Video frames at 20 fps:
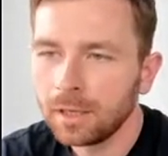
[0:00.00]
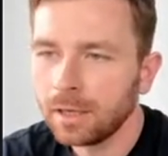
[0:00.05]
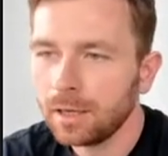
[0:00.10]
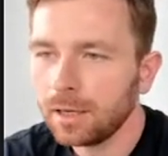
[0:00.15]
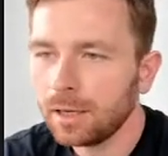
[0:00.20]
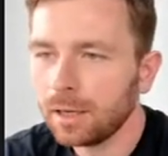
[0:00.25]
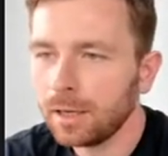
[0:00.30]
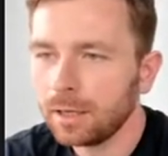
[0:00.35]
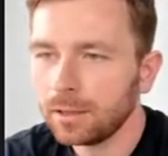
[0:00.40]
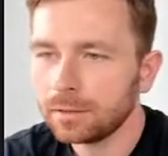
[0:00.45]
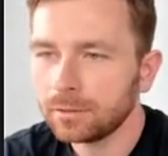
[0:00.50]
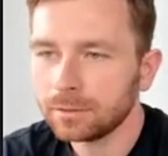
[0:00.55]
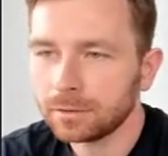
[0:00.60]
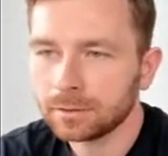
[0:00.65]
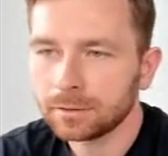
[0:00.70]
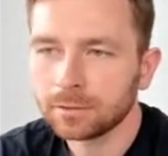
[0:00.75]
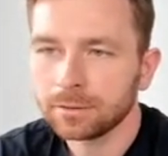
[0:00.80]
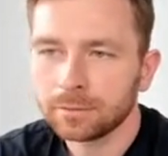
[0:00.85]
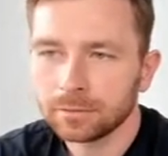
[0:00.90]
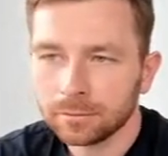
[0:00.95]
and
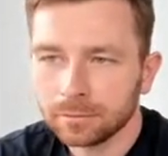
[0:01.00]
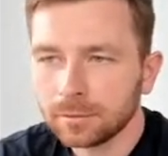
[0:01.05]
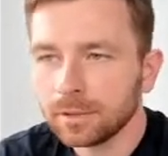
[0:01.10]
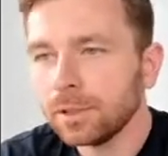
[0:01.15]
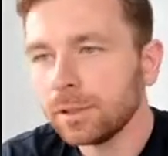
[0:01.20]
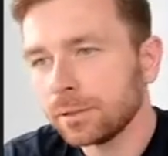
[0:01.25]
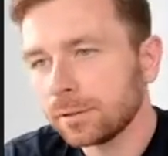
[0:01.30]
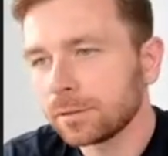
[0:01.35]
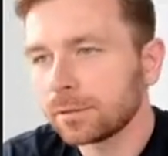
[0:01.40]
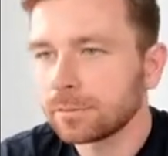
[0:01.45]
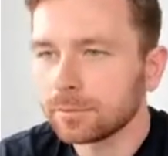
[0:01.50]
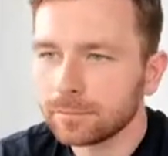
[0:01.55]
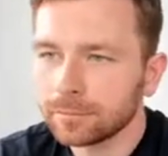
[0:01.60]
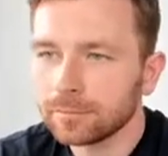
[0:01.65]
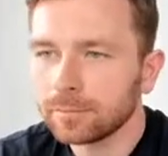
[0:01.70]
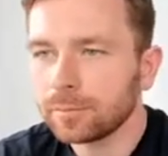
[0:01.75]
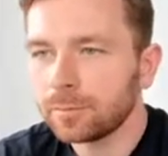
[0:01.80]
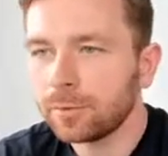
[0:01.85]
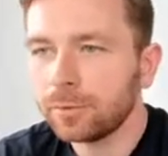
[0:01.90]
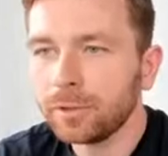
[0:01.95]
it's
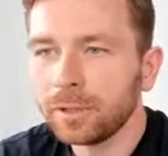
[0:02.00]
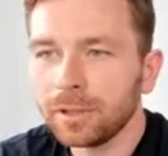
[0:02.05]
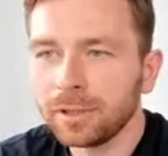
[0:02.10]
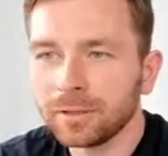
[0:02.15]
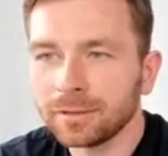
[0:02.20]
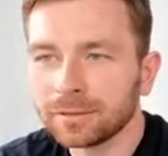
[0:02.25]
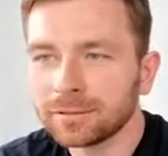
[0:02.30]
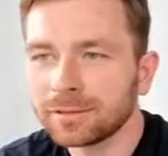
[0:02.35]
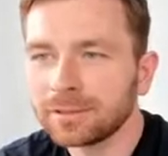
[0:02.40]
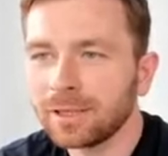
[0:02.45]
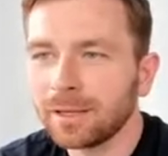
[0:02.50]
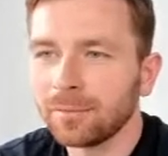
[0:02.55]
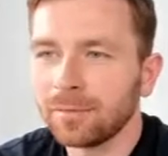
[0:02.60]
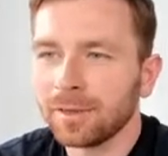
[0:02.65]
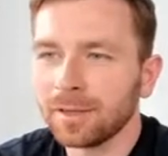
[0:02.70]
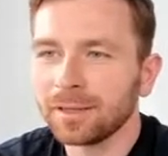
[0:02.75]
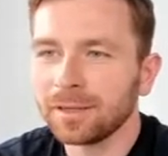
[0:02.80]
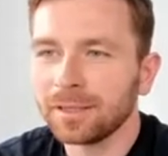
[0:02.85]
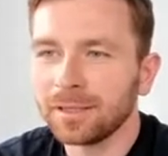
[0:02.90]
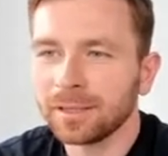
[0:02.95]
really
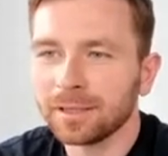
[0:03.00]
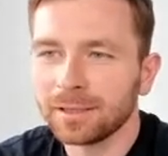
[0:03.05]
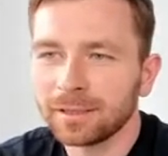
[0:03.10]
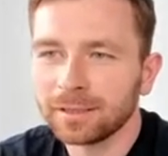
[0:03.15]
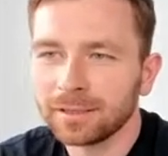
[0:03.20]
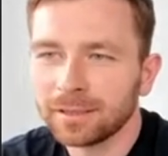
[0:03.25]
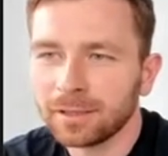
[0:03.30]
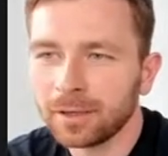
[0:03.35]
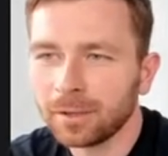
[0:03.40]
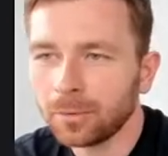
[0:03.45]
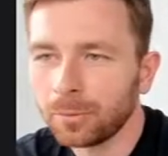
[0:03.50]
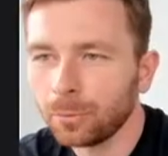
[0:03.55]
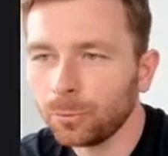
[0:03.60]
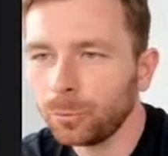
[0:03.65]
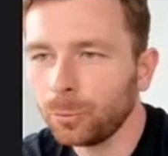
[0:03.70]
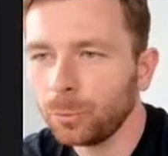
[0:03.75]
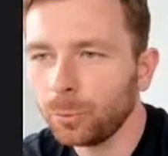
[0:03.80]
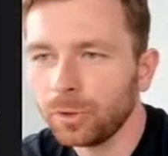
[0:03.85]
something that